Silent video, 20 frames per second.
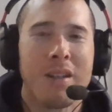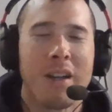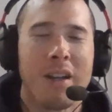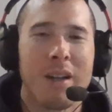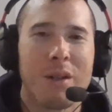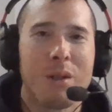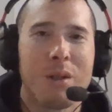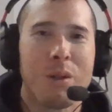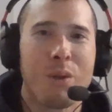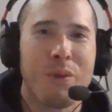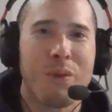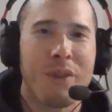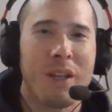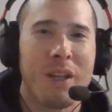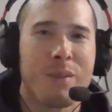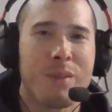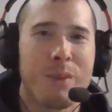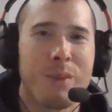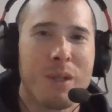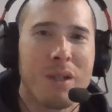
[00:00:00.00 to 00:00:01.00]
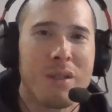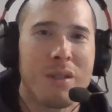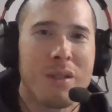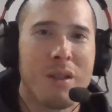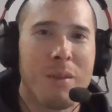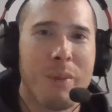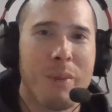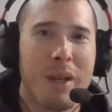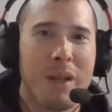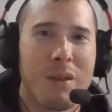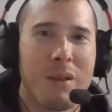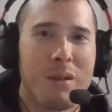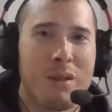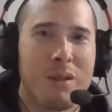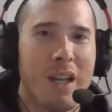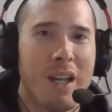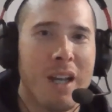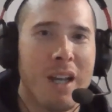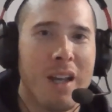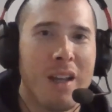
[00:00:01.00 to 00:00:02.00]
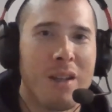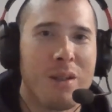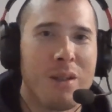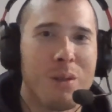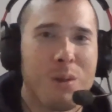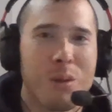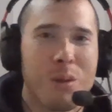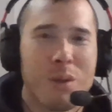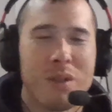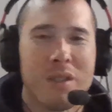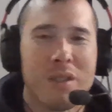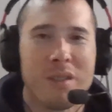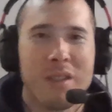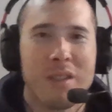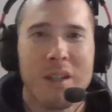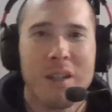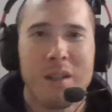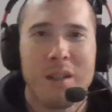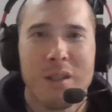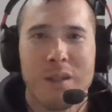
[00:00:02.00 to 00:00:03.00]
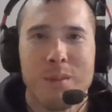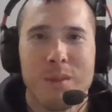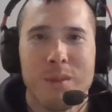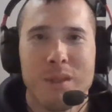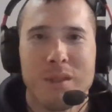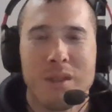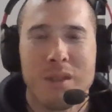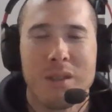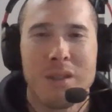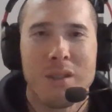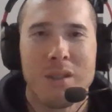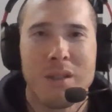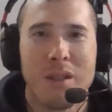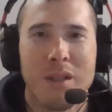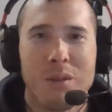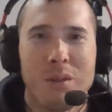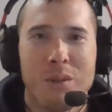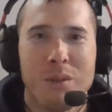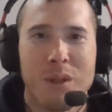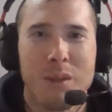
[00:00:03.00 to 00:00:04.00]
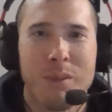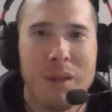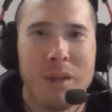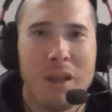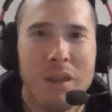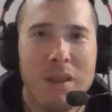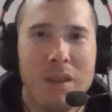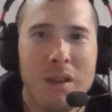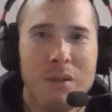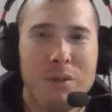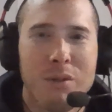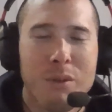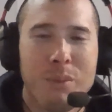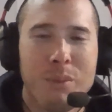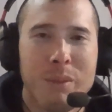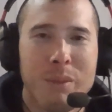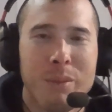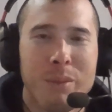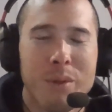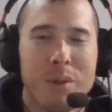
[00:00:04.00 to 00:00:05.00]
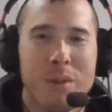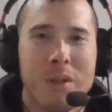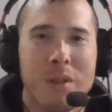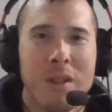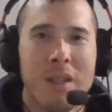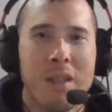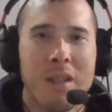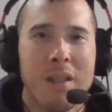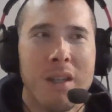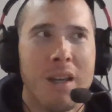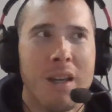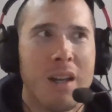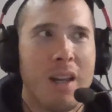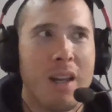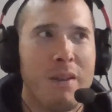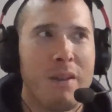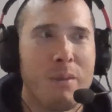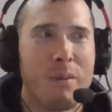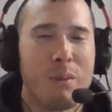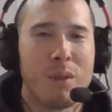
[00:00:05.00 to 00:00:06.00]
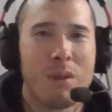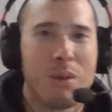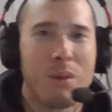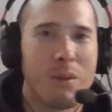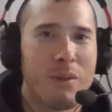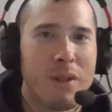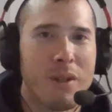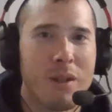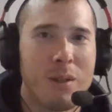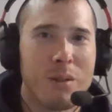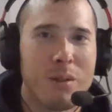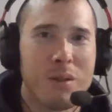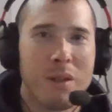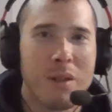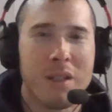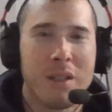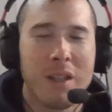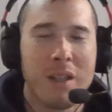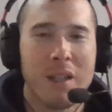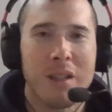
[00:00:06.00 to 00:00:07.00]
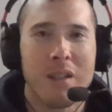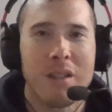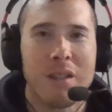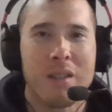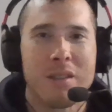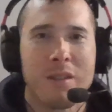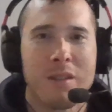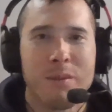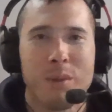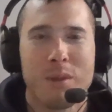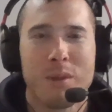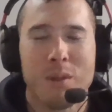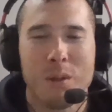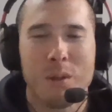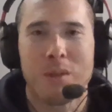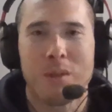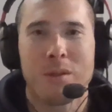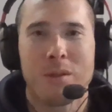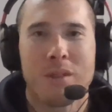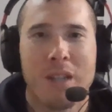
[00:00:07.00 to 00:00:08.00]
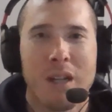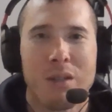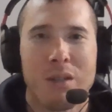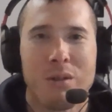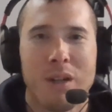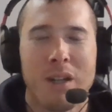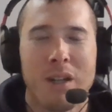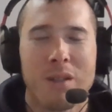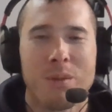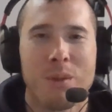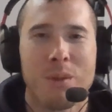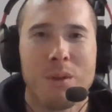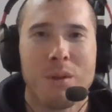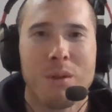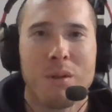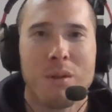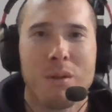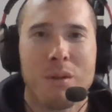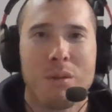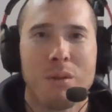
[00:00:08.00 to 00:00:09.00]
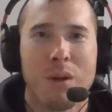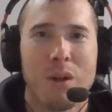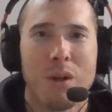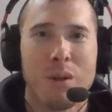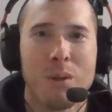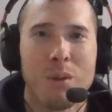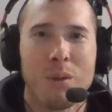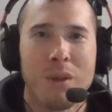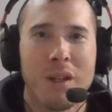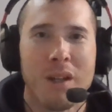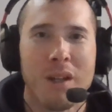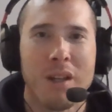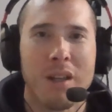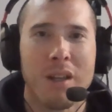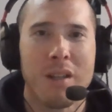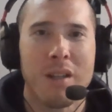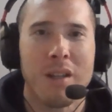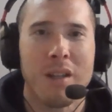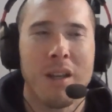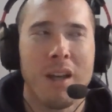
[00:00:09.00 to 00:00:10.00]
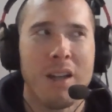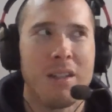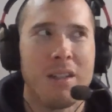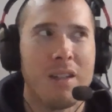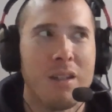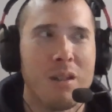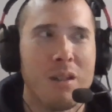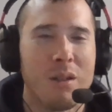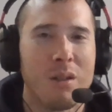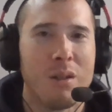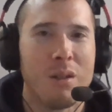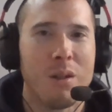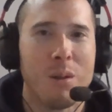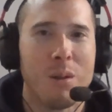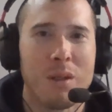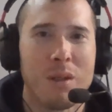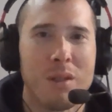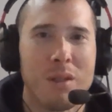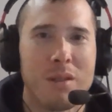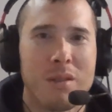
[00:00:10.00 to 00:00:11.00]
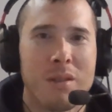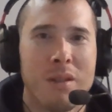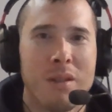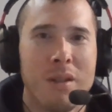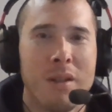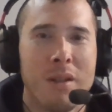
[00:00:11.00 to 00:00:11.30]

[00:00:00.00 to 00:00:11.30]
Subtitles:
I don't know if that's because of the Panther tag or just helium is still a really big thing for people, and I haven't been doing videos on it lately because I've been so sidetracked with Crow that I didn't notice.